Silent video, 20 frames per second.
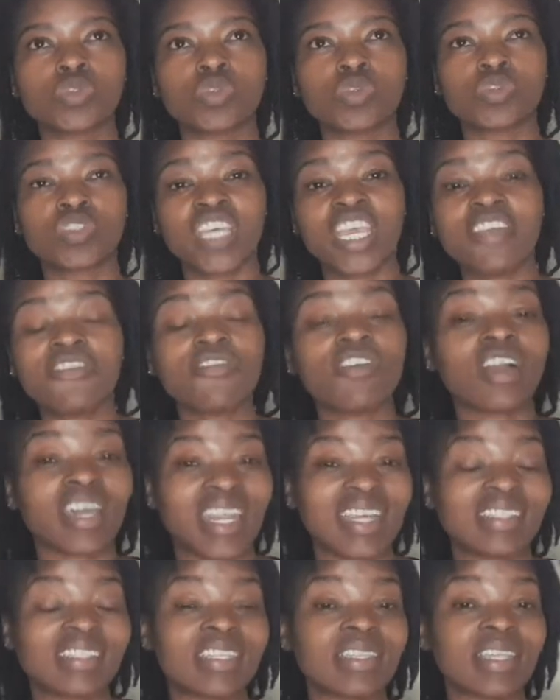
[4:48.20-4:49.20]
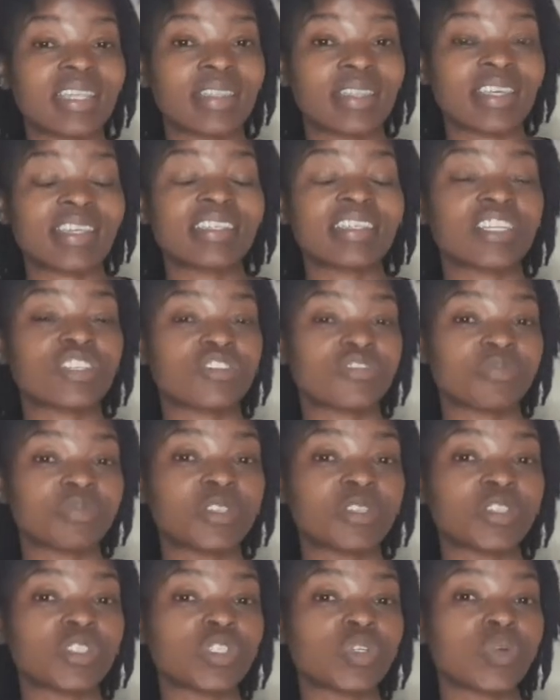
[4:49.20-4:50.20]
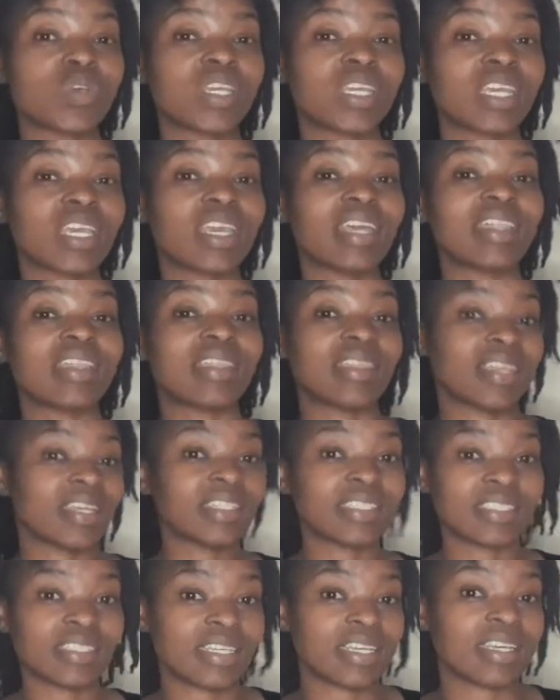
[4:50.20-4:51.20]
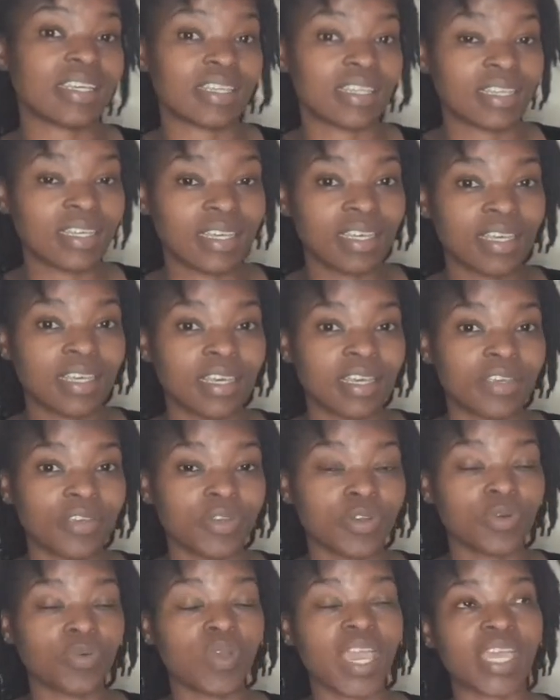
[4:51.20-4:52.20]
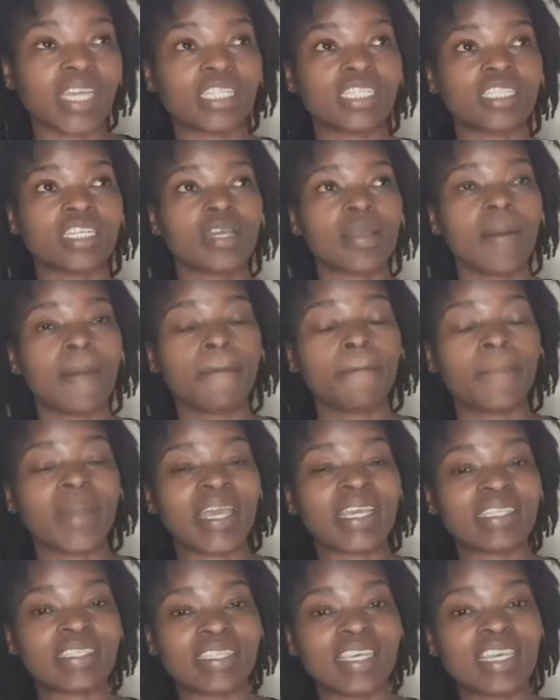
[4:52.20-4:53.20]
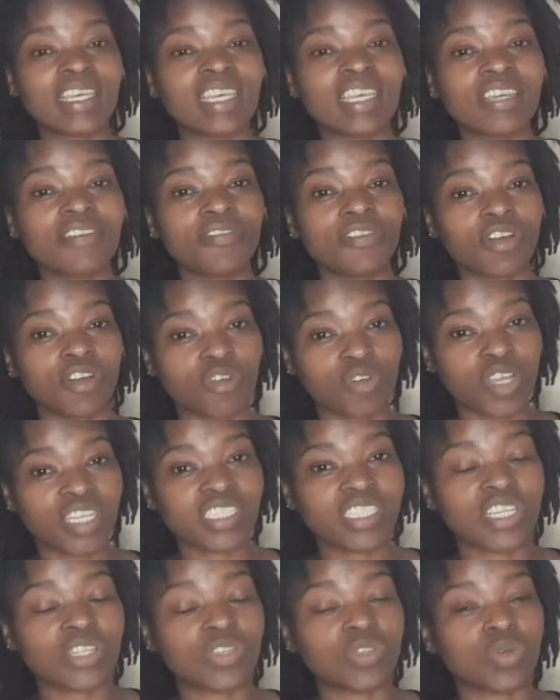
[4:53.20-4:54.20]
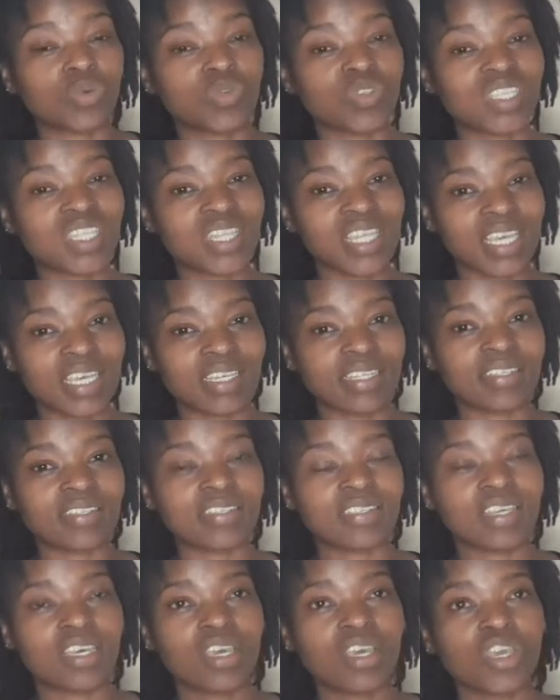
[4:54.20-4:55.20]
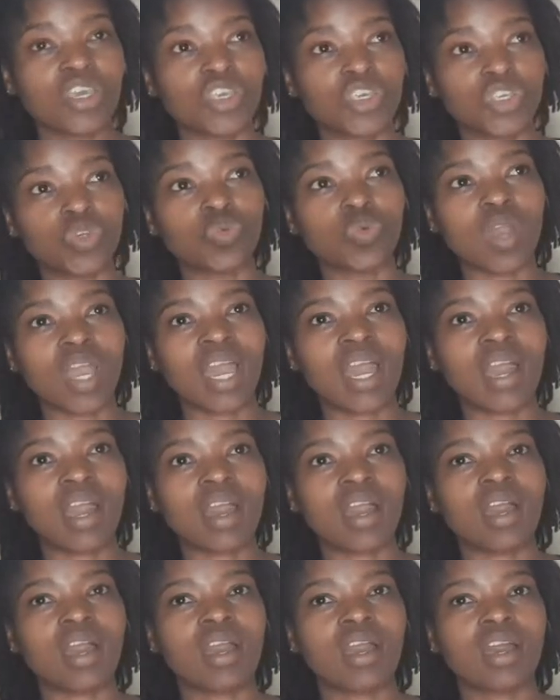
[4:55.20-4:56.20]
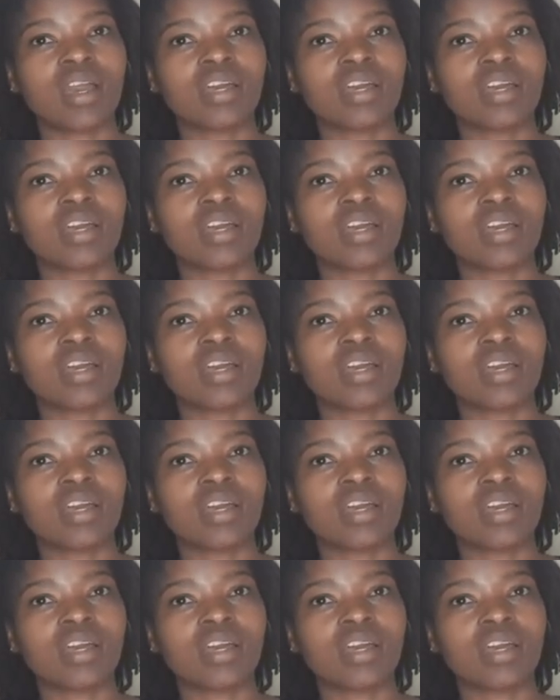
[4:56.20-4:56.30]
take for granted the things that you've been doing in that day, and by taking for granted those things, you are